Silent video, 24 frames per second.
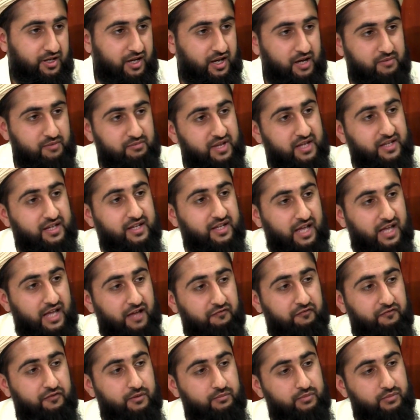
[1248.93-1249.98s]
I'm making
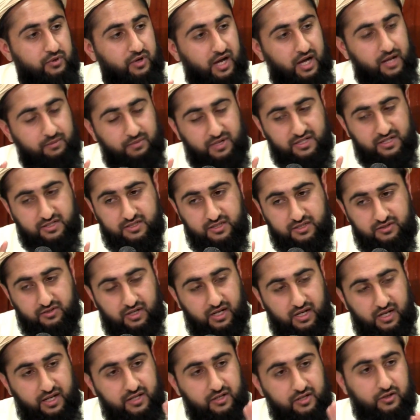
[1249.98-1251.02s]
effort, but I'm actually
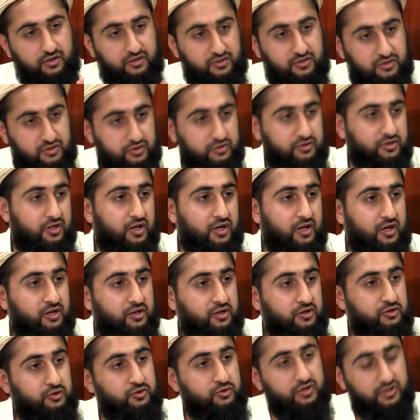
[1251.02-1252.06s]
relying on you.
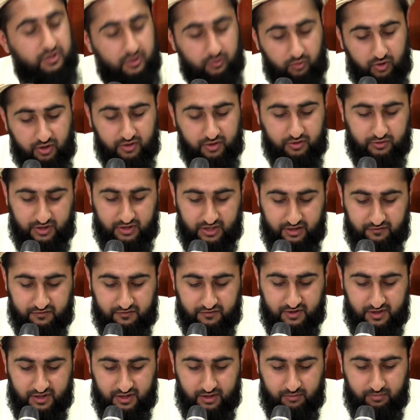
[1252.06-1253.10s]
You are the one who
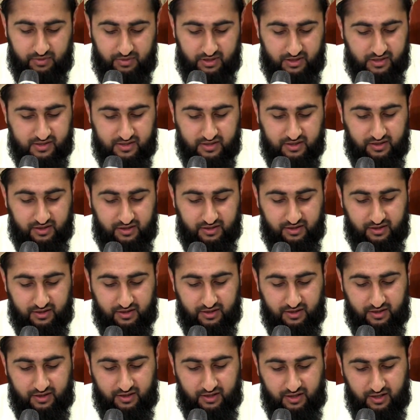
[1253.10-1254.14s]
gives the ability.
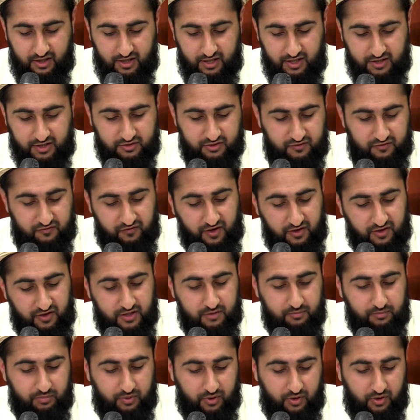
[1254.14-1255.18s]
So it's
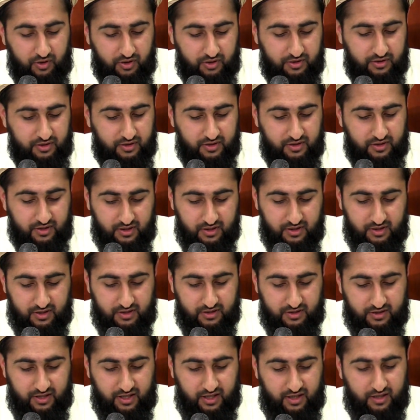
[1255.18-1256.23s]
very important
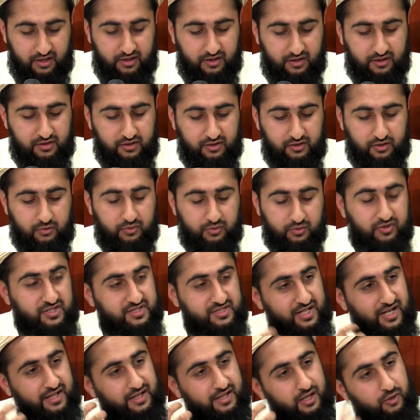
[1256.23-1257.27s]
that we
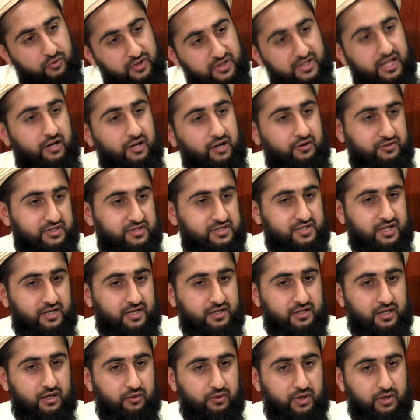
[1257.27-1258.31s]
recite that with that
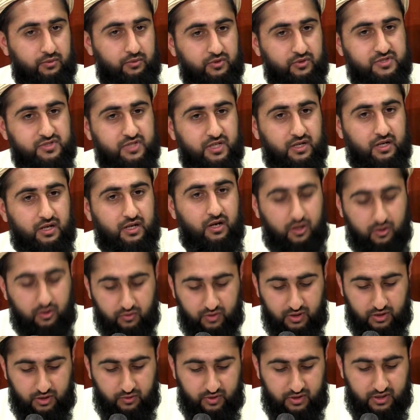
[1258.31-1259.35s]
understanding, that when we are saying la
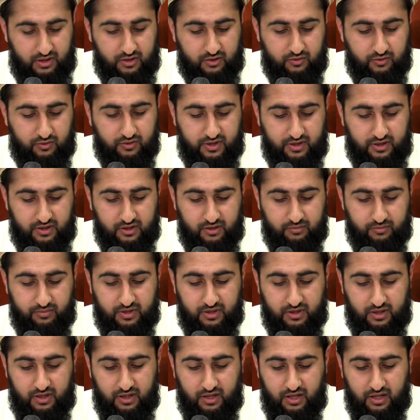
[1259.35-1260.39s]
hawla wa la quwwata illa
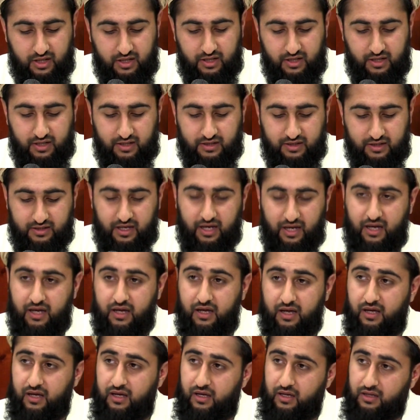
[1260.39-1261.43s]
billah, that
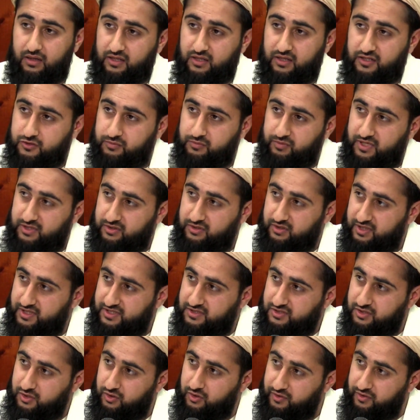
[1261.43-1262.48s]
Allah subhanahu wa ta'ala
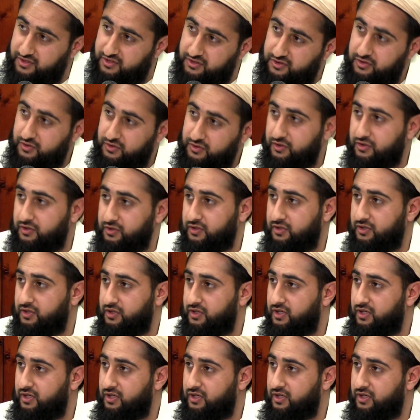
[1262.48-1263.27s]
is going to